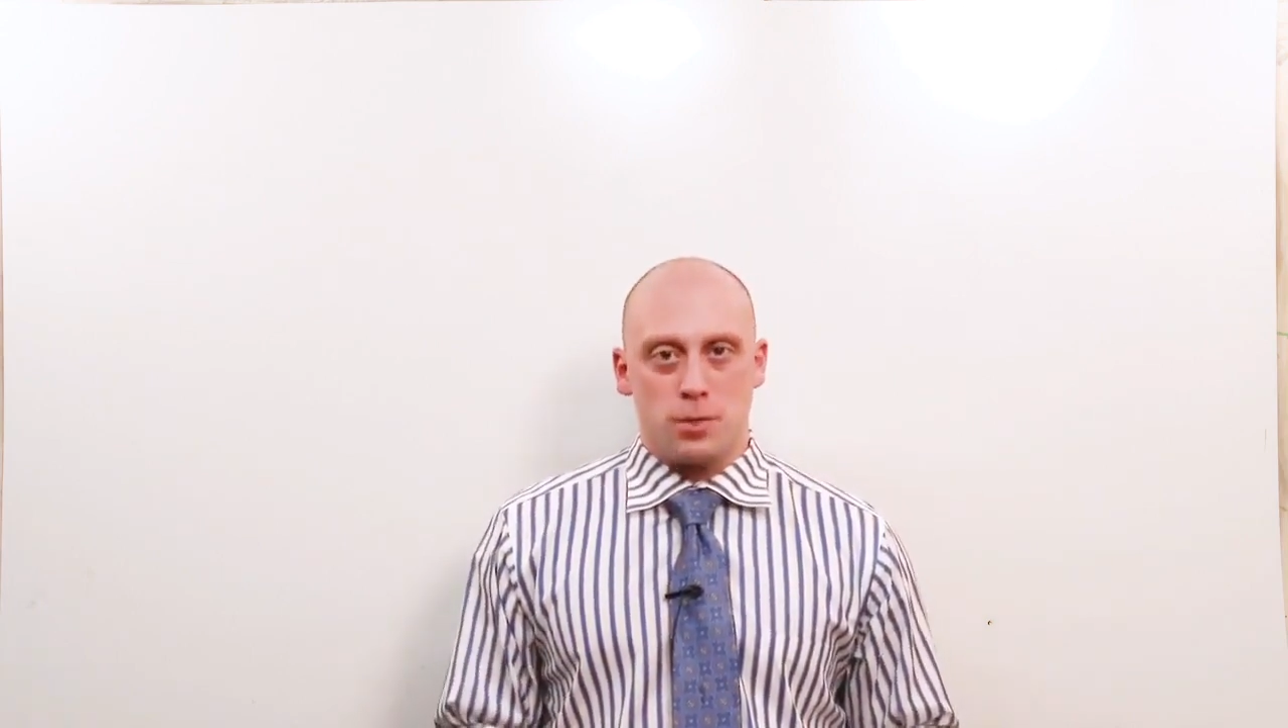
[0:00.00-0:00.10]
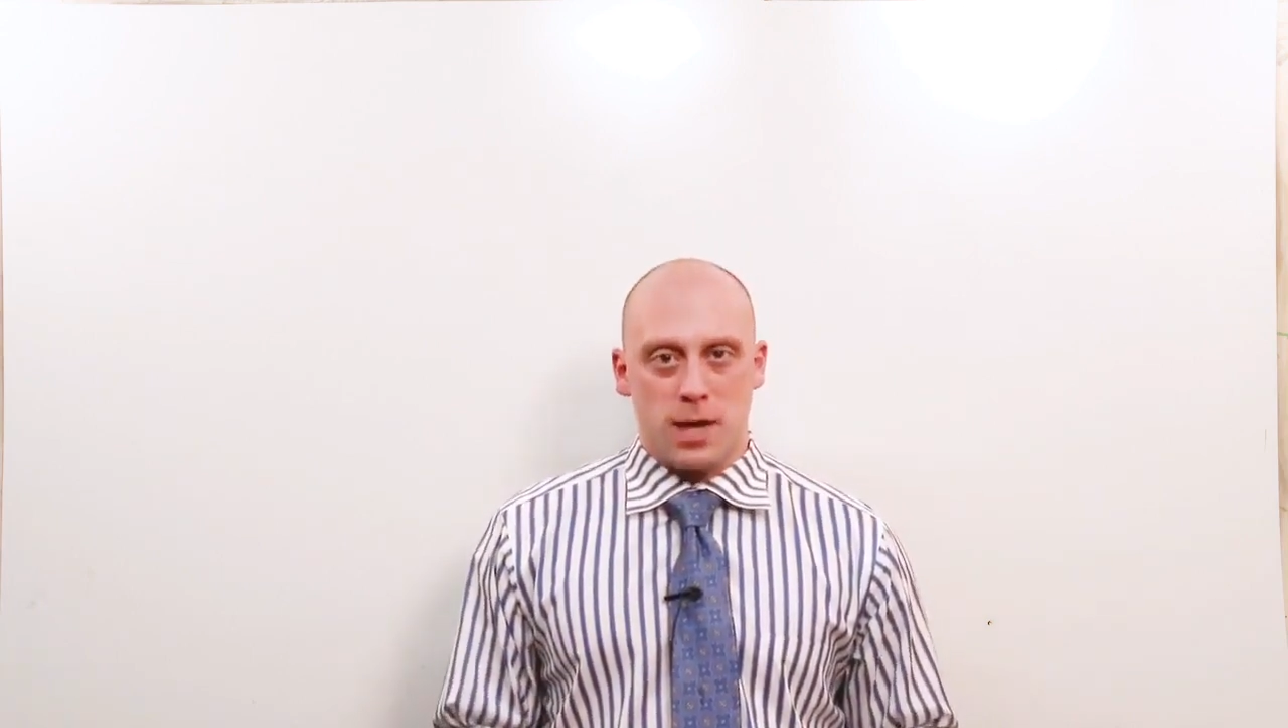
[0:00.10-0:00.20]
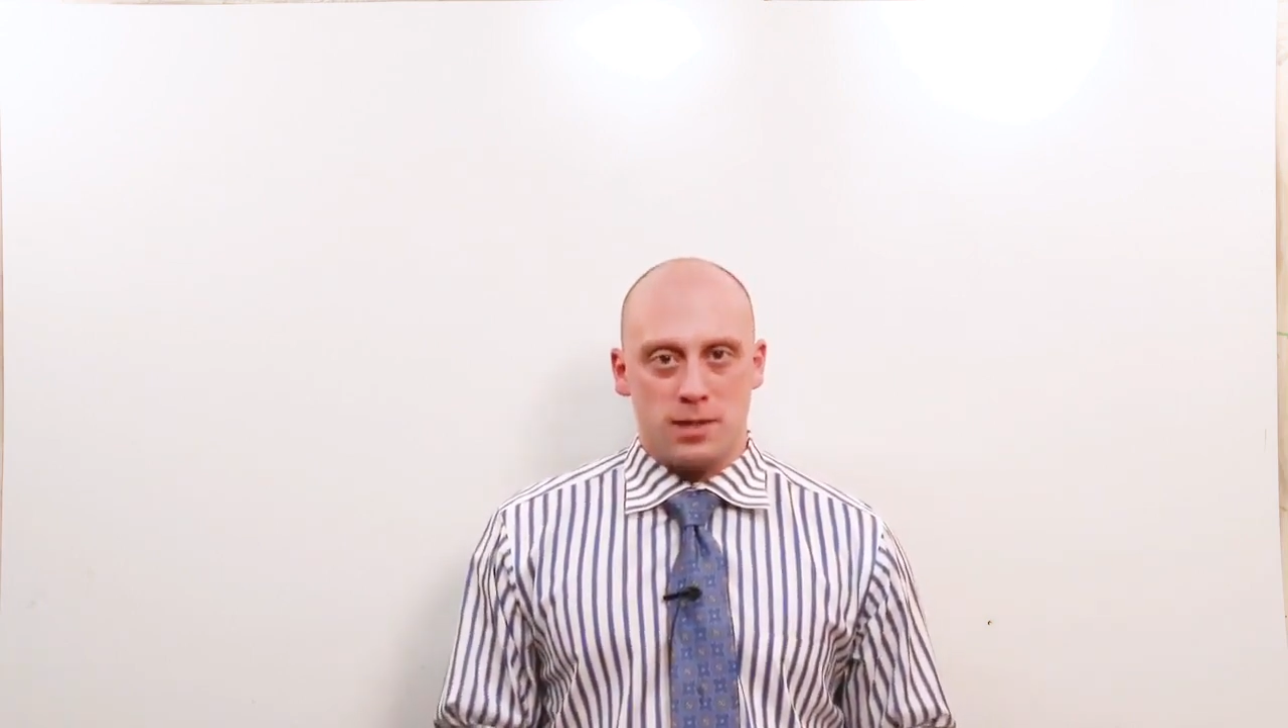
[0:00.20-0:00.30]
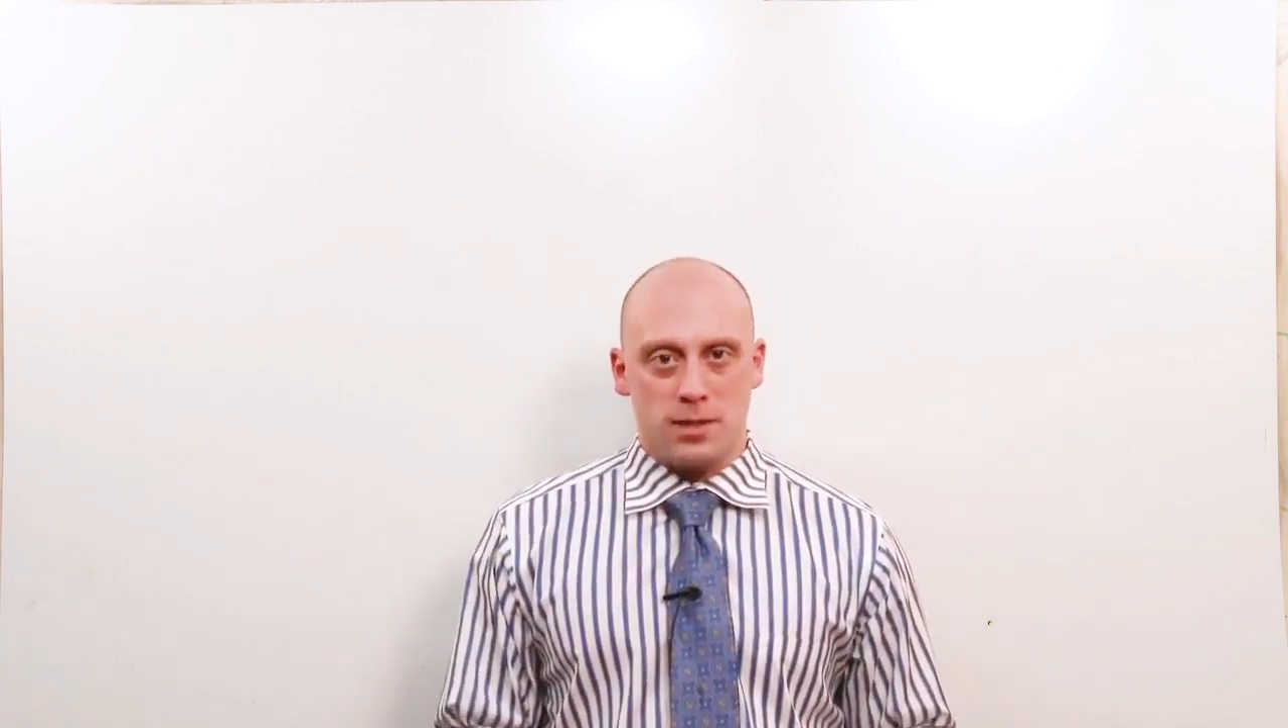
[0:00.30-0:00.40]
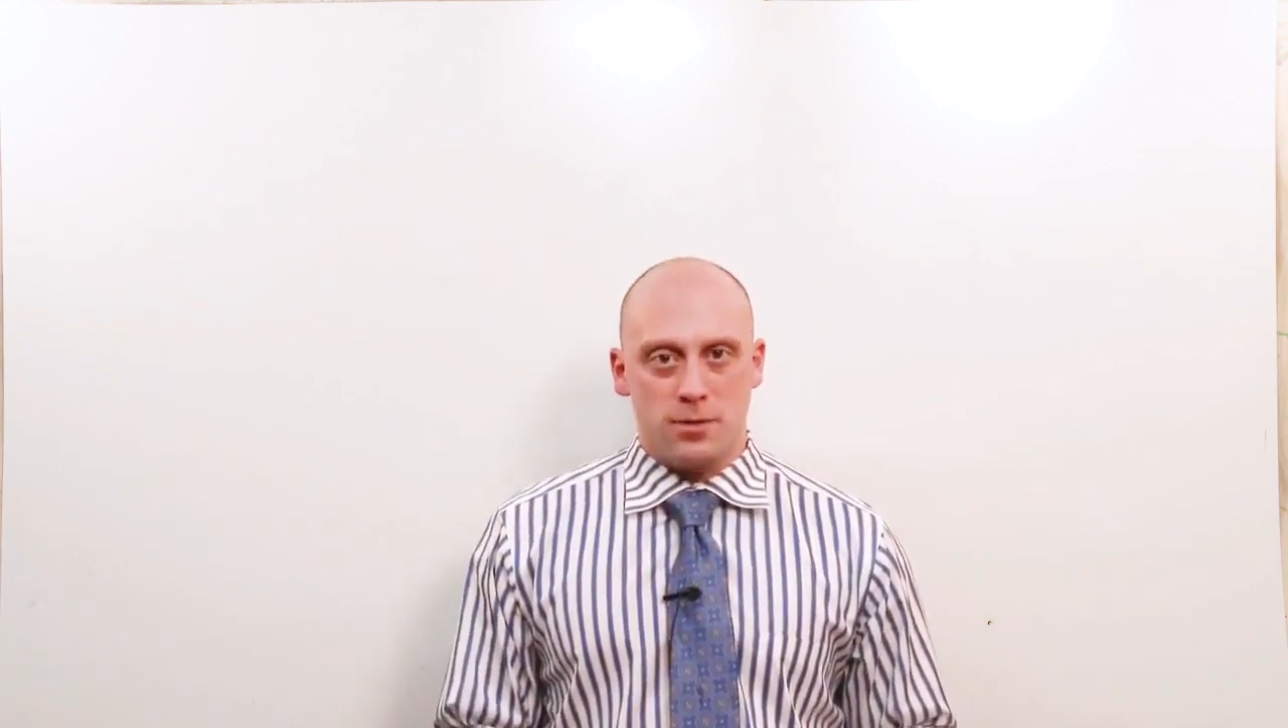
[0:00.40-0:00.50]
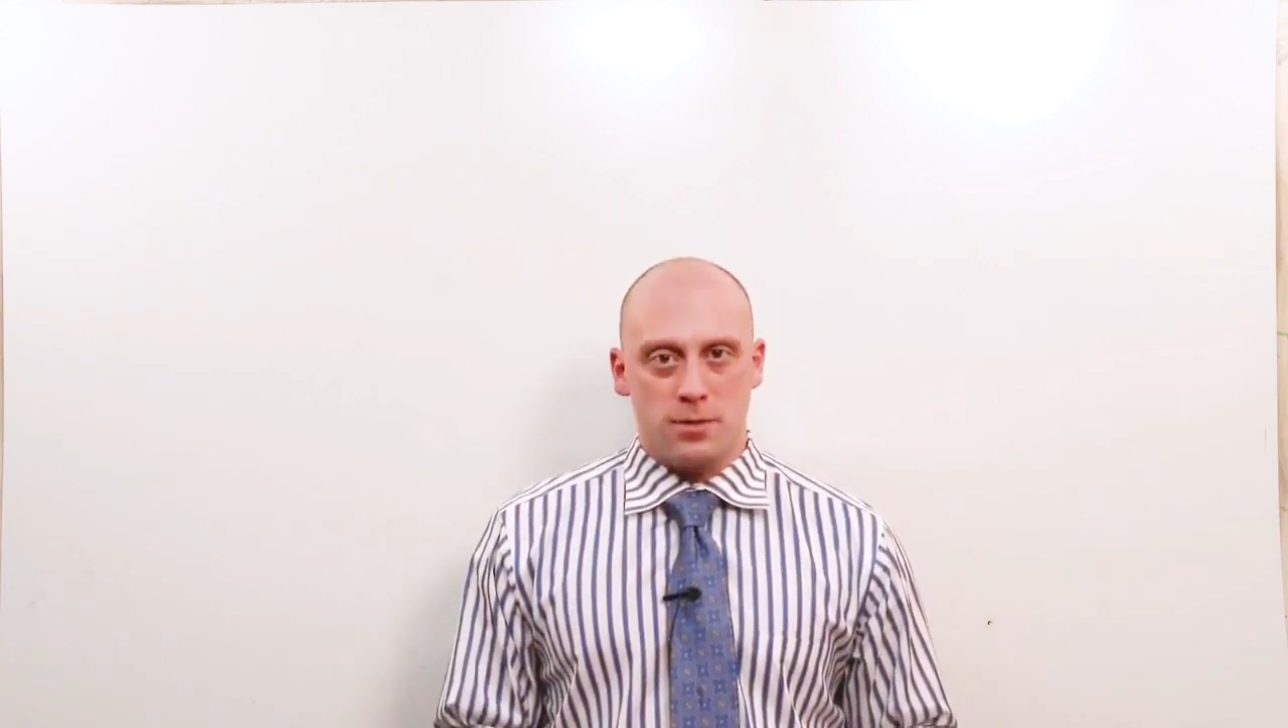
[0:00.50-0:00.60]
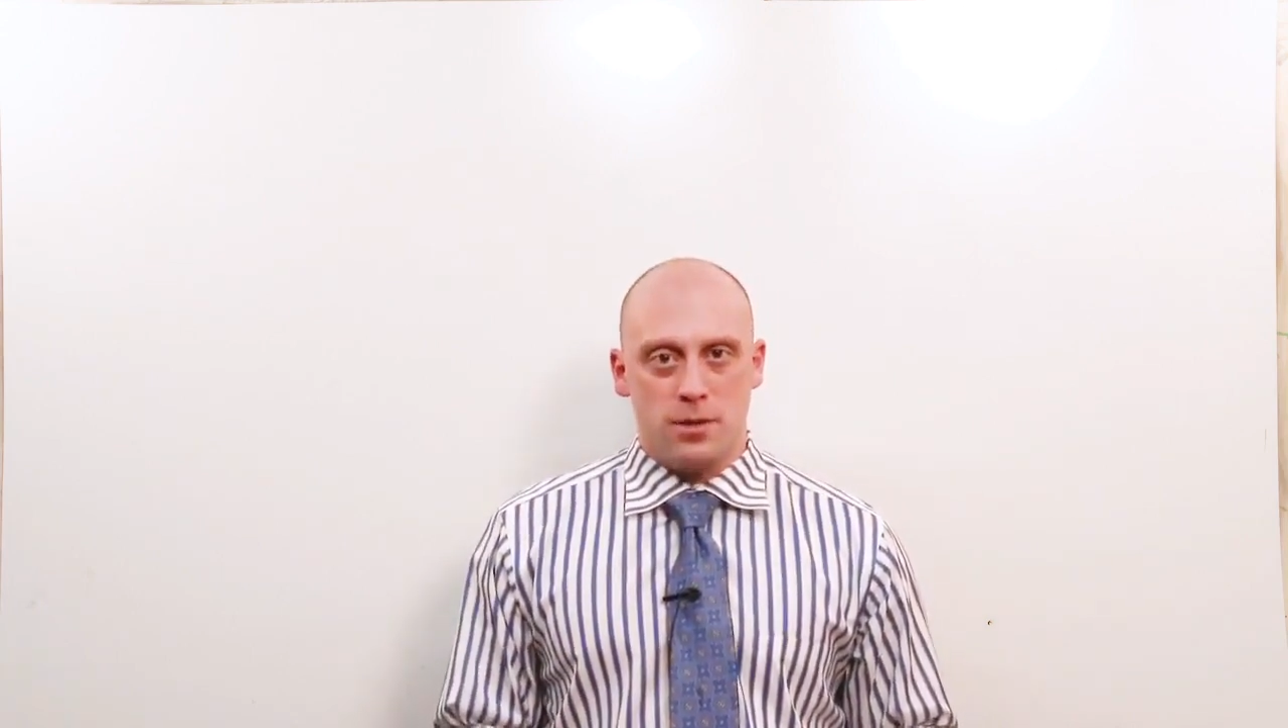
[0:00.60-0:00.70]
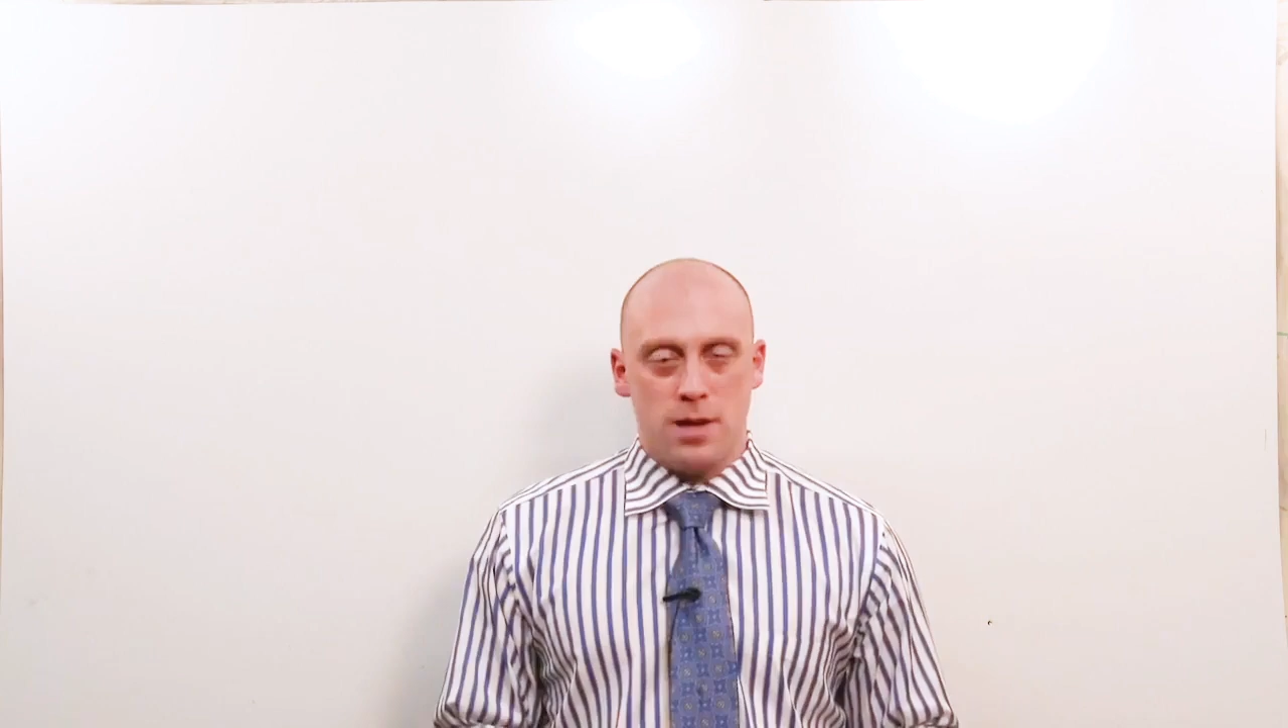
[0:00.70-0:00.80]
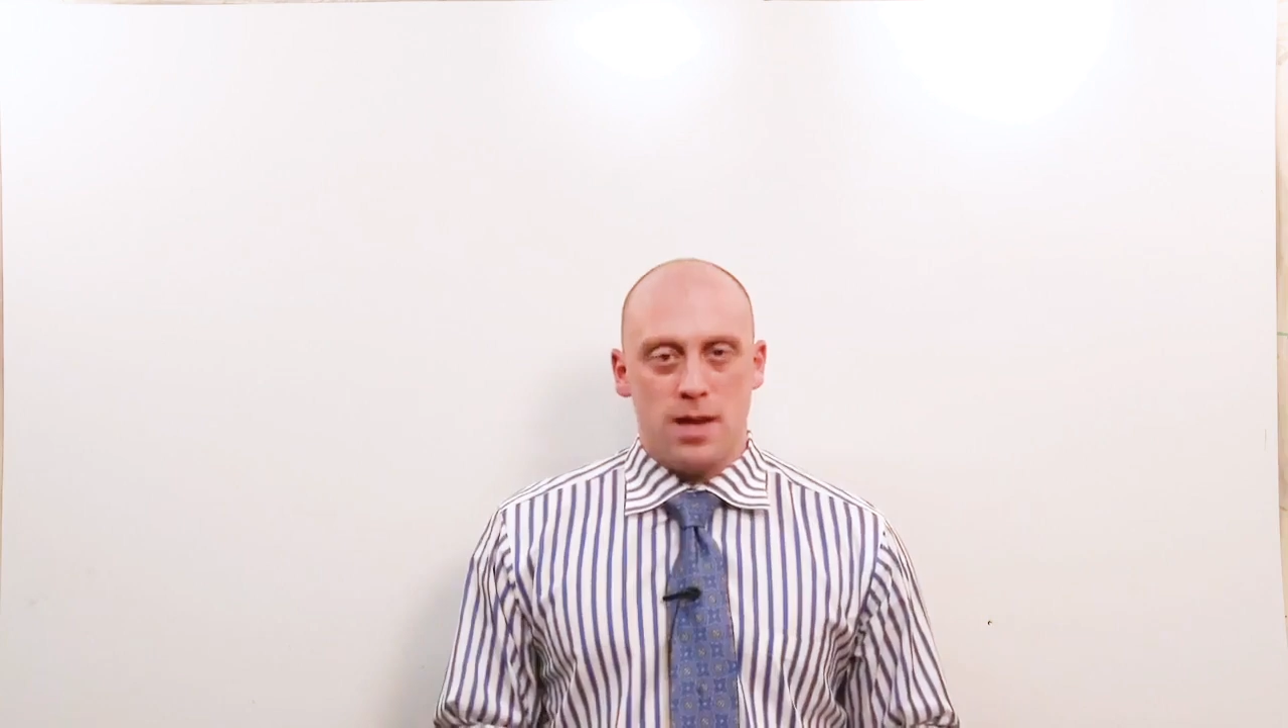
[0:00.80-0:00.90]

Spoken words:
positive